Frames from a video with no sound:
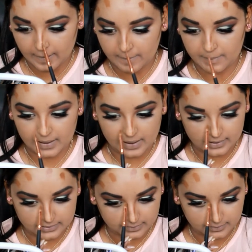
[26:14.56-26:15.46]

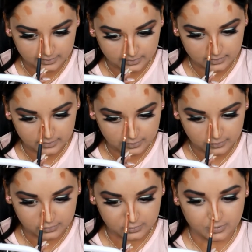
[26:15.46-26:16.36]
apply some
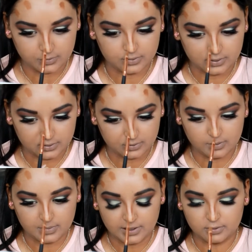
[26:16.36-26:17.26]
nose contour
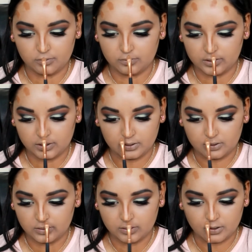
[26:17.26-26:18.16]
normally I don't
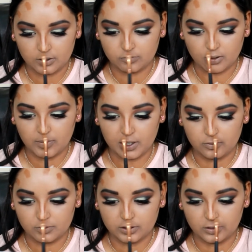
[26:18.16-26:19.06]
contour my
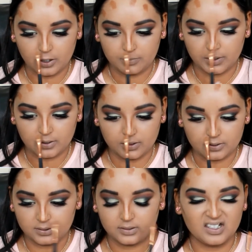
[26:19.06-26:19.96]
nose a lot
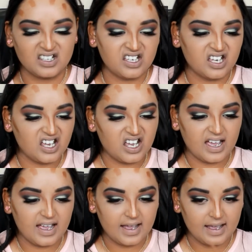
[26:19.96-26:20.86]
because
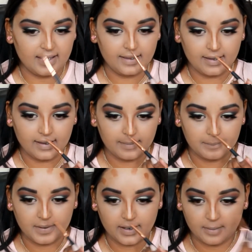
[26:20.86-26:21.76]
I am
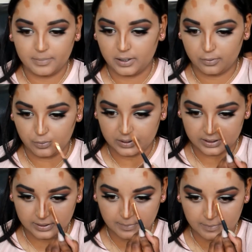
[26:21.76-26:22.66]
happy
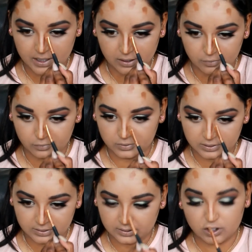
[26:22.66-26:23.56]
with my
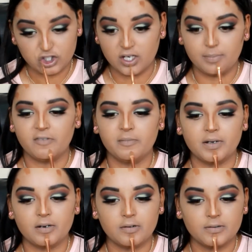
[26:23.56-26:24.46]
nose, the shape of my
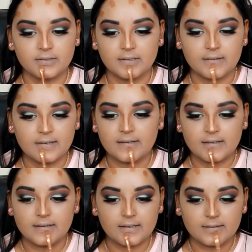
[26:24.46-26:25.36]
nose
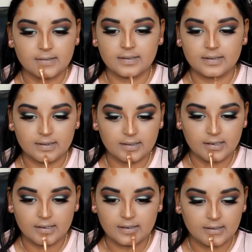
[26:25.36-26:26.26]
the little
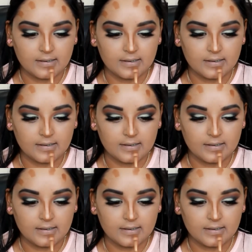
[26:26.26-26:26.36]
hair.